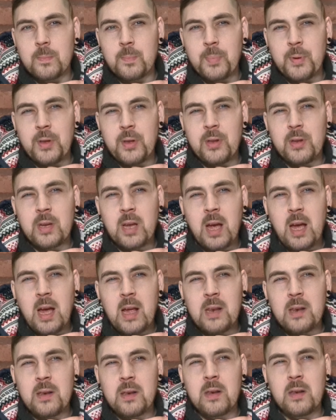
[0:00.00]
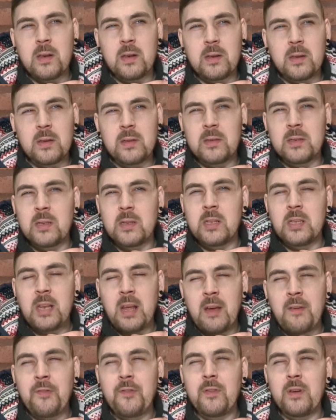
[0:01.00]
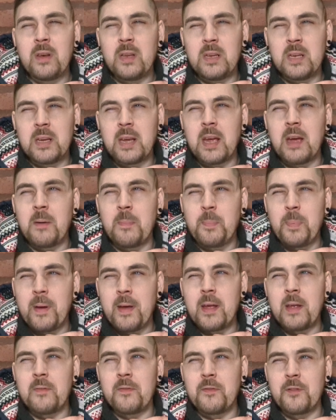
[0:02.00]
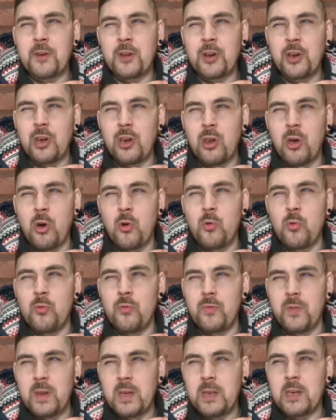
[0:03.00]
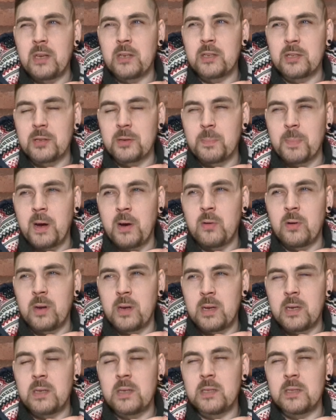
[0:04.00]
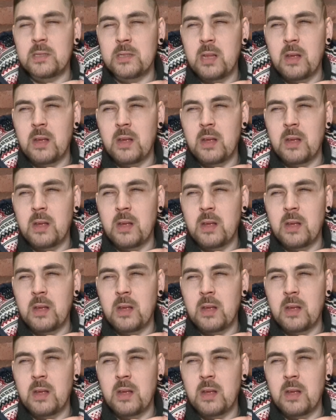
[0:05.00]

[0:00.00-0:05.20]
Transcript: But you can definitely get a bit of cloviness about it. There's